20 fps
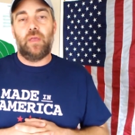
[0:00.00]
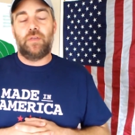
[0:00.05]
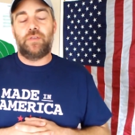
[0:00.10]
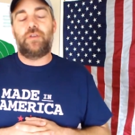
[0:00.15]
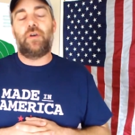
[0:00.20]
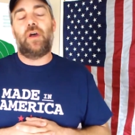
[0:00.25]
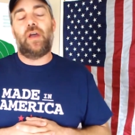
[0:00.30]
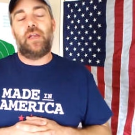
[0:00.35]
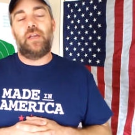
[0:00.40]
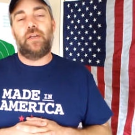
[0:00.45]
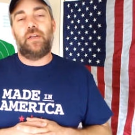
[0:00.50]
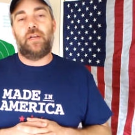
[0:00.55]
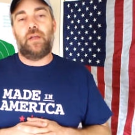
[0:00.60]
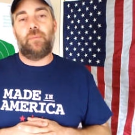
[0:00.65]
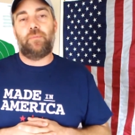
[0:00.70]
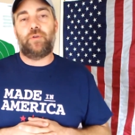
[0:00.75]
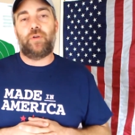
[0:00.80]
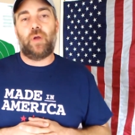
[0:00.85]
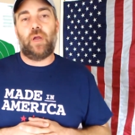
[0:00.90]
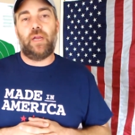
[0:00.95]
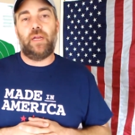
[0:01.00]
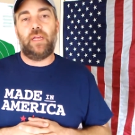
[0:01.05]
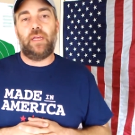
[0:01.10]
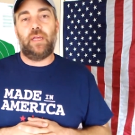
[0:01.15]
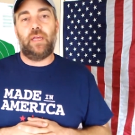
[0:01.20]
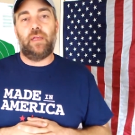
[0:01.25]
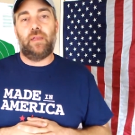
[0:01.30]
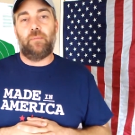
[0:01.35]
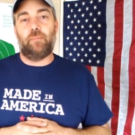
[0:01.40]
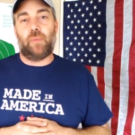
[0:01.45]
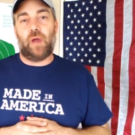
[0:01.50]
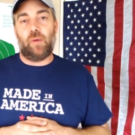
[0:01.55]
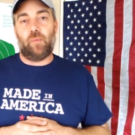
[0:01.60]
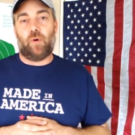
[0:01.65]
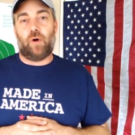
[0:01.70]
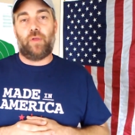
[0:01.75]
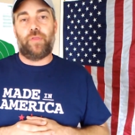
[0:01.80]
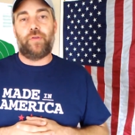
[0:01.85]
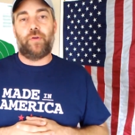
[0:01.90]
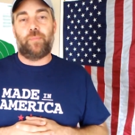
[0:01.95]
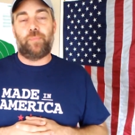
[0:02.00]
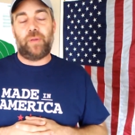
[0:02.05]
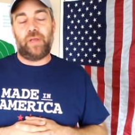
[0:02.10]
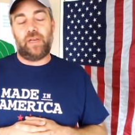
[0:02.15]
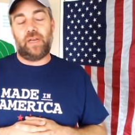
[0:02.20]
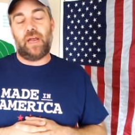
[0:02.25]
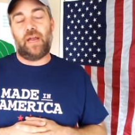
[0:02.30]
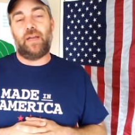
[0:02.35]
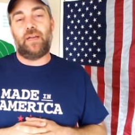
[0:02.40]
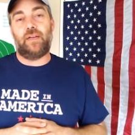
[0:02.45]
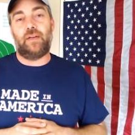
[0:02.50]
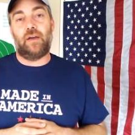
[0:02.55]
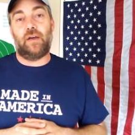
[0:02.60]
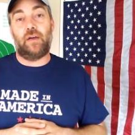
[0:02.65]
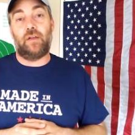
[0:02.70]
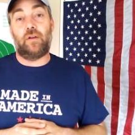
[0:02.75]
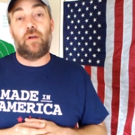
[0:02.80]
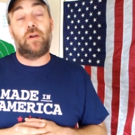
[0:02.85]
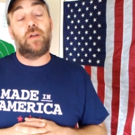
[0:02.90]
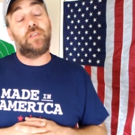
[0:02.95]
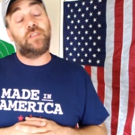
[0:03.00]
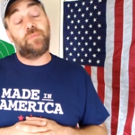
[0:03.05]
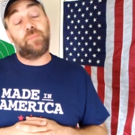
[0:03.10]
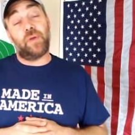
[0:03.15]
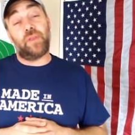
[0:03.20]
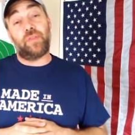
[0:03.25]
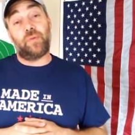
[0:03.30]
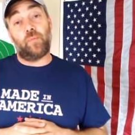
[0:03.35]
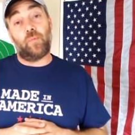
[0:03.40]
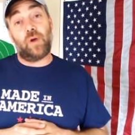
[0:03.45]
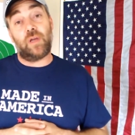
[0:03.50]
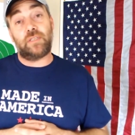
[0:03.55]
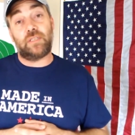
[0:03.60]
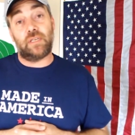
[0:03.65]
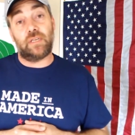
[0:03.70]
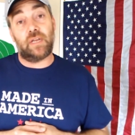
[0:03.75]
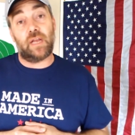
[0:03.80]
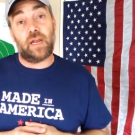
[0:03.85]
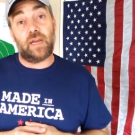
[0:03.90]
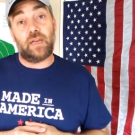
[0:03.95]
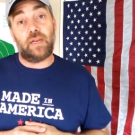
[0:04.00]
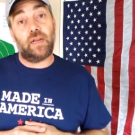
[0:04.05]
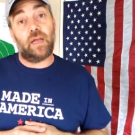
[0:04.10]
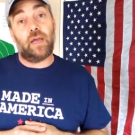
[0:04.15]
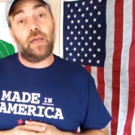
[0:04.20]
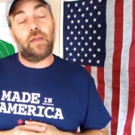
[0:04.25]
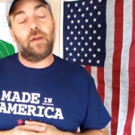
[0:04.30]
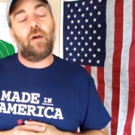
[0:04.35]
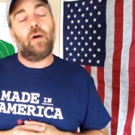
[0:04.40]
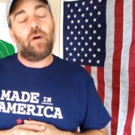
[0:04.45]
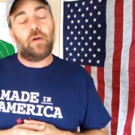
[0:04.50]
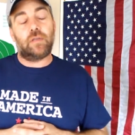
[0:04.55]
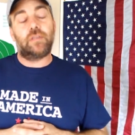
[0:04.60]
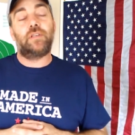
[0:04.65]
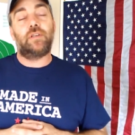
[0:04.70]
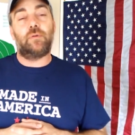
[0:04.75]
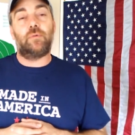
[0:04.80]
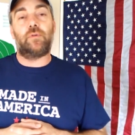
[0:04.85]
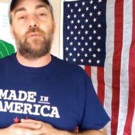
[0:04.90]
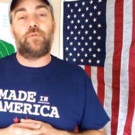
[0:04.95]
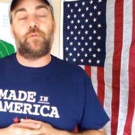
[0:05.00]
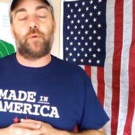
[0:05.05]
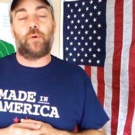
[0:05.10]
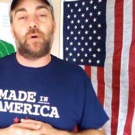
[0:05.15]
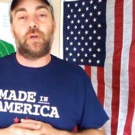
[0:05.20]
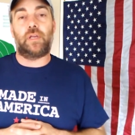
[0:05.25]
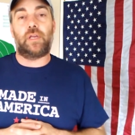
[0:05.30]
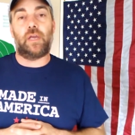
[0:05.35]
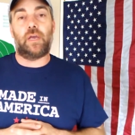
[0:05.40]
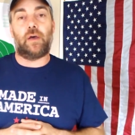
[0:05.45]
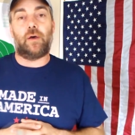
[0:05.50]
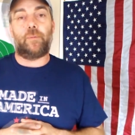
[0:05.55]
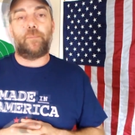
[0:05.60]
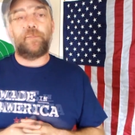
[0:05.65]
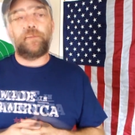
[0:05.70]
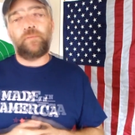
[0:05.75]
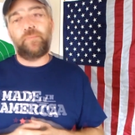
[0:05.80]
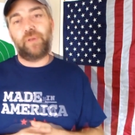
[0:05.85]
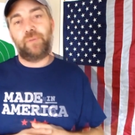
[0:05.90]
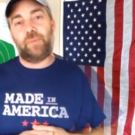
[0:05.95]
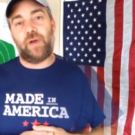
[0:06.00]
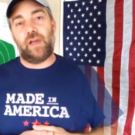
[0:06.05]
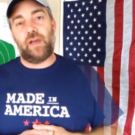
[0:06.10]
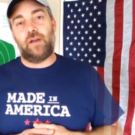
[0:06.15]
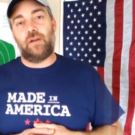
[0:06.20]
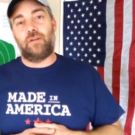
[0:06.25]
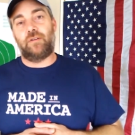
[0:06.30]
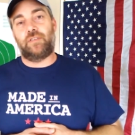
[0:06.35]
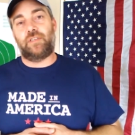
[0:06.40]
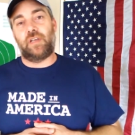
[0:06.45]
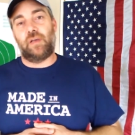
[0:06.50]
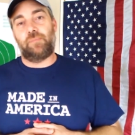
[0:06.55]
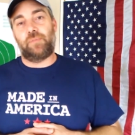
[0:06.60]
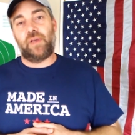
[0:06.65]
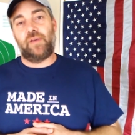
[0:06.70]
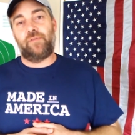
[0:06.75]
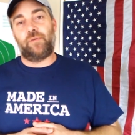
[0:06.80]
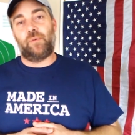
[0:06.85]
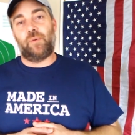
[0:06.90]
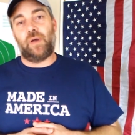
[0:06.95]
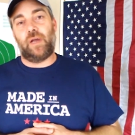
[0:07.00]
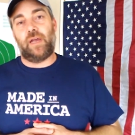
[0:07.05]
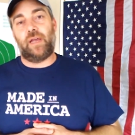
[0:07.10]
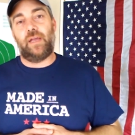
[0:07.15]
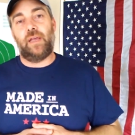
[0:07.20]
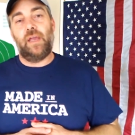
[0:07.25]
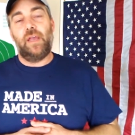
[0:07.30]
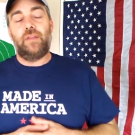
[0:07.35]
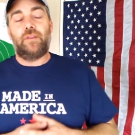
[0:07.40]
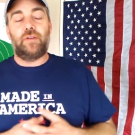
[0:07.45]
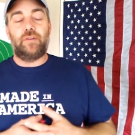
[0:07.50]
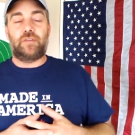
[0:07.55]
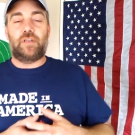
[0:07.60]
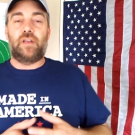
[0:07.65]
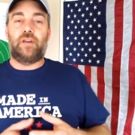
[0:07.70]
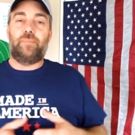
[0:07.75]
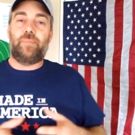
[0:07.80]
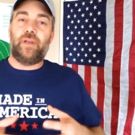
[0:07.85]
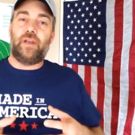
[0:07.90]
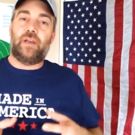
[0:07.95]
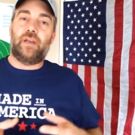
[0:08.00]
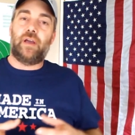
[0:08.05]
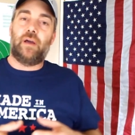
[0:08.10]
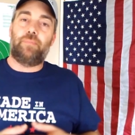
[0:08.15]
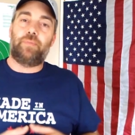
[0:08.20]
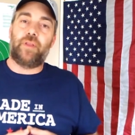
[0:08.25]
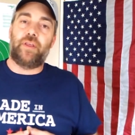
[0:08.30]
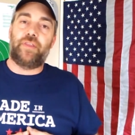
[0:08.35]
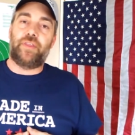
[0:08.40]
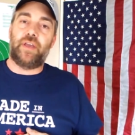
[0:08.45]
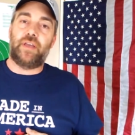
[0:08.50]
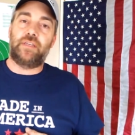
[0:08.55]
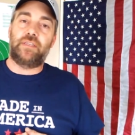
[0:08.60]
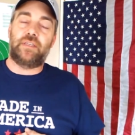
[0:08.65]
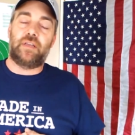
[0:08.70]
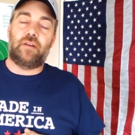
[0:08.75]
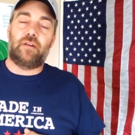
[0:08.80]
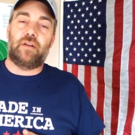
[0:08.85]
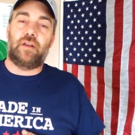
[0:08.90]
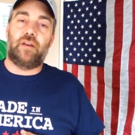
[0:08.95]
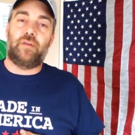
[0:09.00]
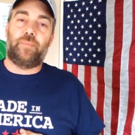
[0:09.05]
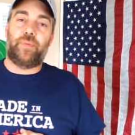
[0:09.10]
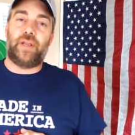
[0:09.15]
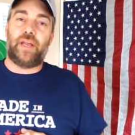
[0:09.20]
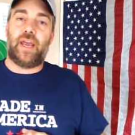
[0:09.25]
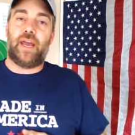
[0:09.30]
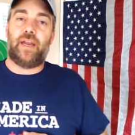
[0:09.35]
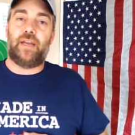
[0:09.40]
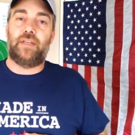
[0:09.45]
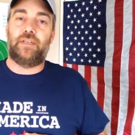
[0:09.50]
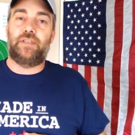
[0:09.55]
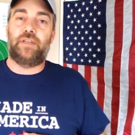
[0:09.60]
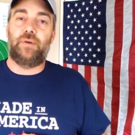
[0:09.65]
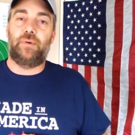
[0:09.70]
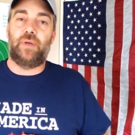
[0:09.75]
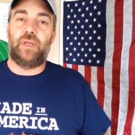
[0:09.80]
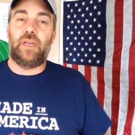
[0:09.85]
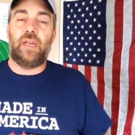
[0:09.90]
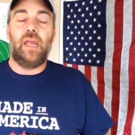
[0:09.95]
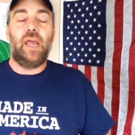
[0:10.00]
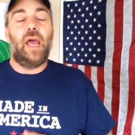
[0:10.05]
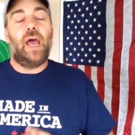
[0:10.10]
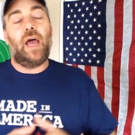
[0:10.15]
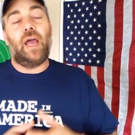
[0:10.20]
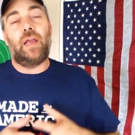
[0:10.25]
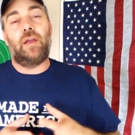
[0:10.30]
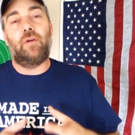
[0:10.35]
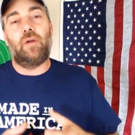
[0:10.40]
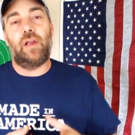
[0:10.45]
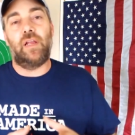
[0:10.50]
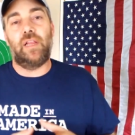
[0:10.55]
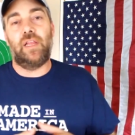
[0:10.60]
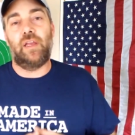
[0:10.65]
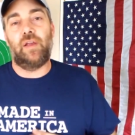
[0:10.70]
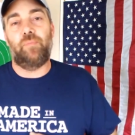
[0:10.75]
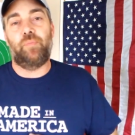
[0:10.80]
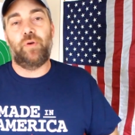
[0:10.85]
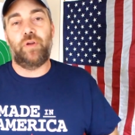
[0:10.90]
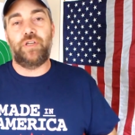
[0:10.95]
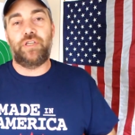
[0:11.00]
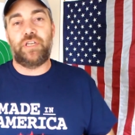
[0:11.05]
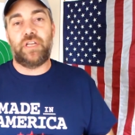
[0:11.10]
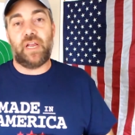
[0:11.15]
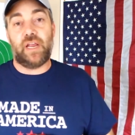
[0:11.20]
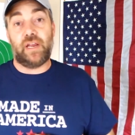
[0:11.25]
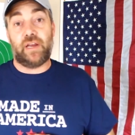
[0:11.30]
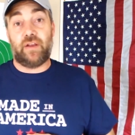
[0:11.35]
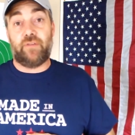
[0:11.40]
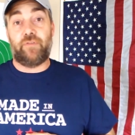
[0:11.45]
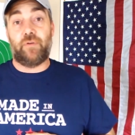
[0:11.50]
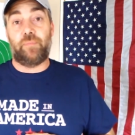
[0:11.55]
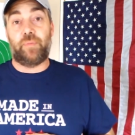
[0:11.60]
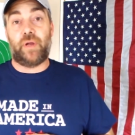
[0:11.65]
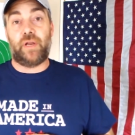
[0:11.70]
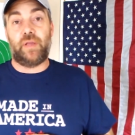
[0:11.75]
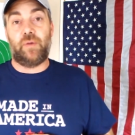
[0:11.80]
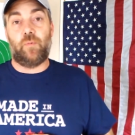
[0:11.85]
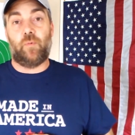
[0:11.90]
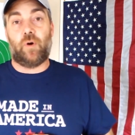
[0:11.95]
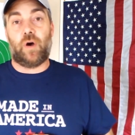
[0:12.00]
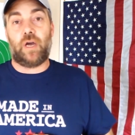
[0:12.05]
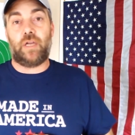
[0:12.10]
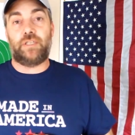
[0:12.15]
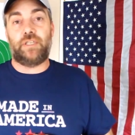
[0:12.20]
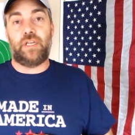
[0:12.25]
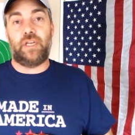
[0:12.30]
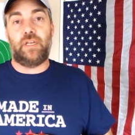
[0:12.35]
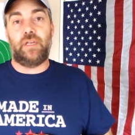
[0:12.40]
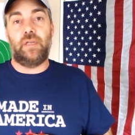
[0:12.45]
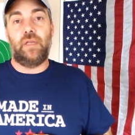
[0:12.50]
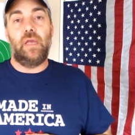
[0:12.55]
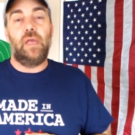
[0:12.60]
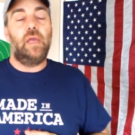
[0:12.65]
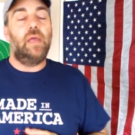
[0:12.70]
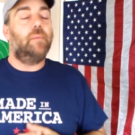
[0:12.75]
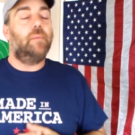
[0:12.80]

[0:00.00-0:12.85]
So I ended up trading in my Walther P99 on a Smith & Wesson 99, also in 40 So that's going to be my 100 sub giveaway. There's going to be a couple of things that are going to be added to it. I greatly appreciate everybody watching.